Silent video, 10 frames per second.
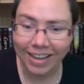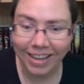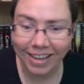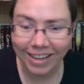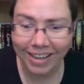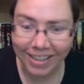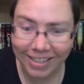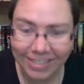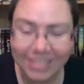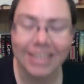is
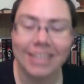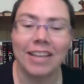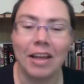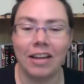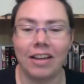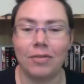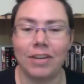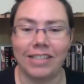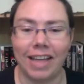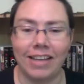
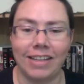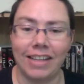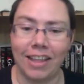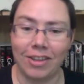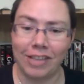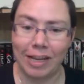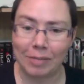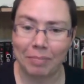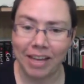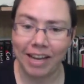Rhysand and the other side is
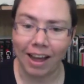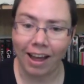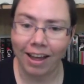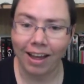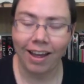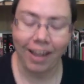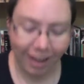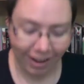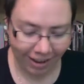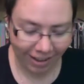Peeta.
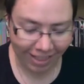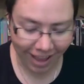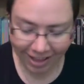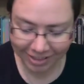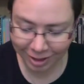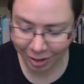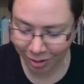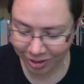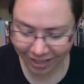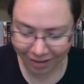That's cool to
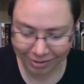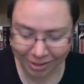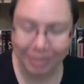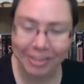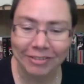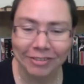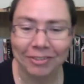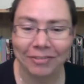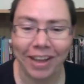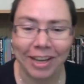have two different
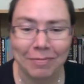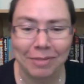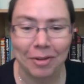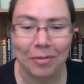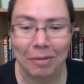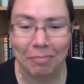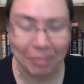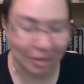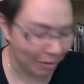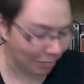fandoms on one
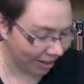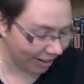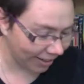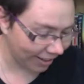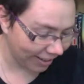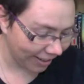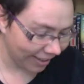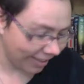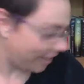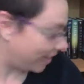bookmark.
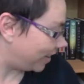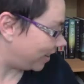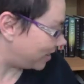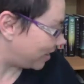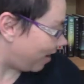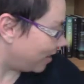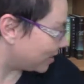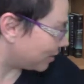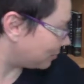That's awesome.